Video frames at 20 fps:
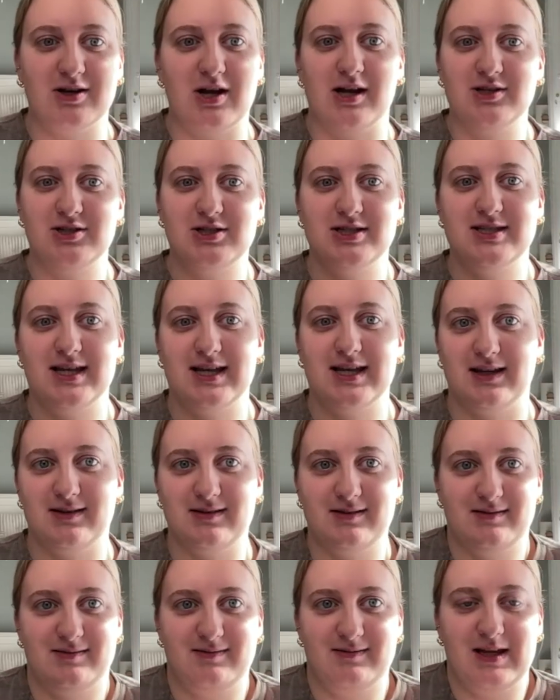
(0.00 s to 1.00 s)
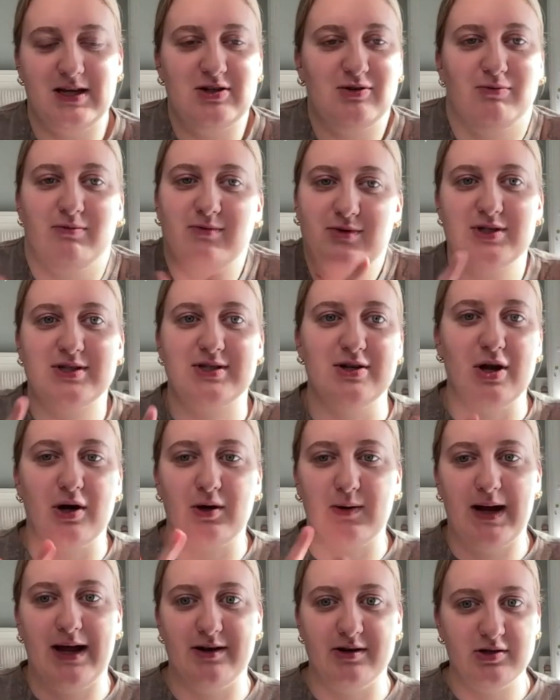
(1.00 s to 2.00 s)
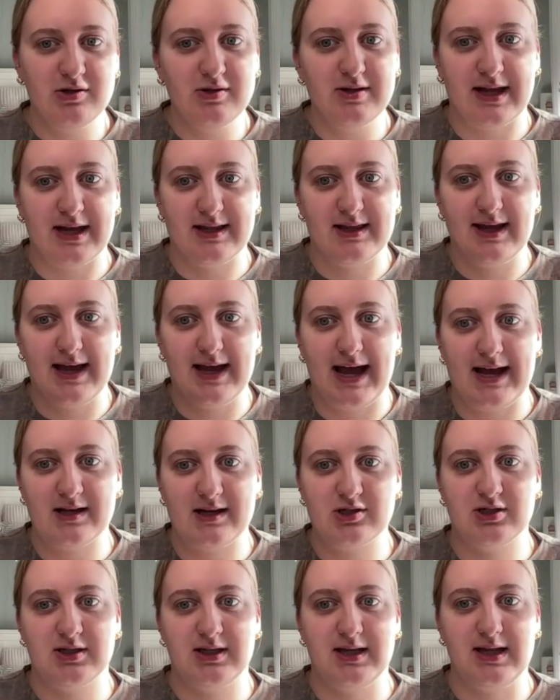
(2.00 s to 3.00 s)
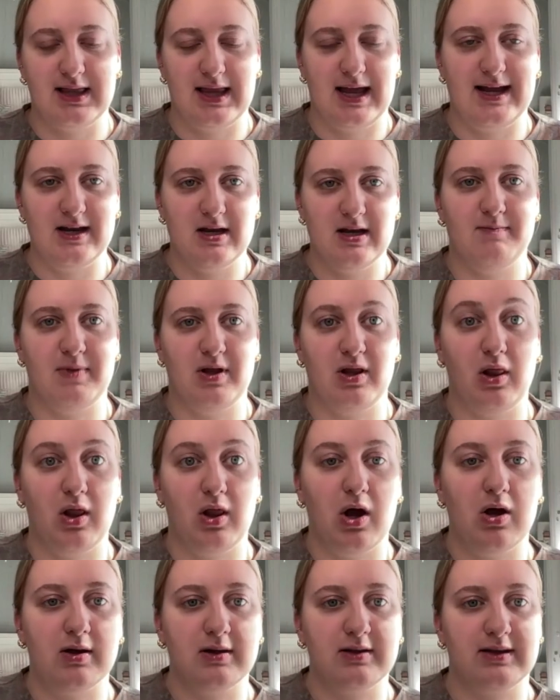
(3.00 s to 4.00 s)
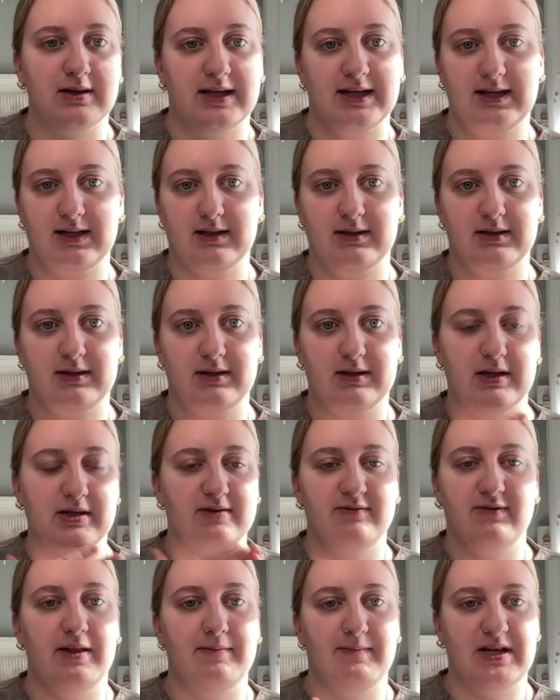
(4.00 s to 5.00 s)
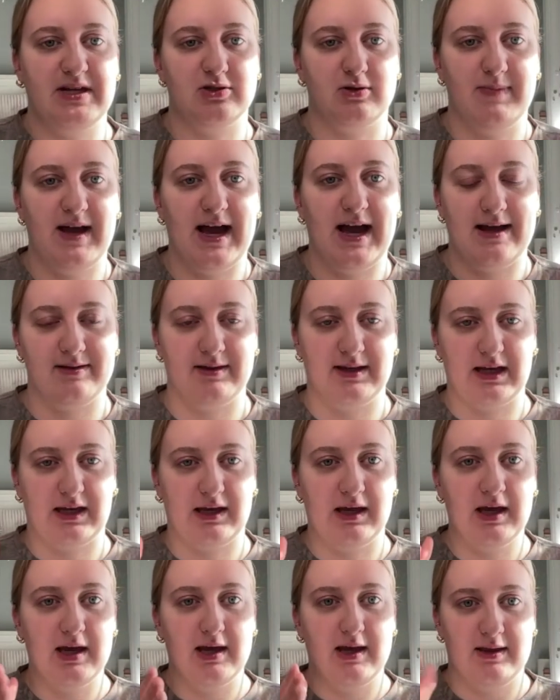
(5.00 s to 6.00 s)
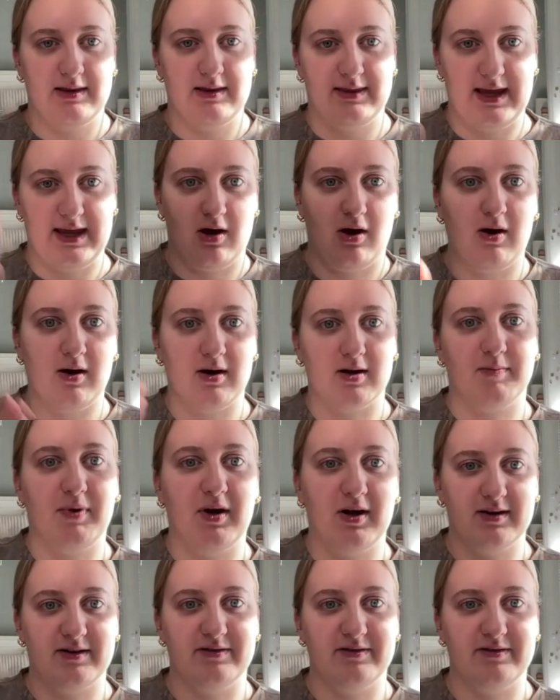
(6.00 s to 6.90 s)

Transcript: not just like they don't just know how to do that. They actually line up along like the developmental path. Like they are part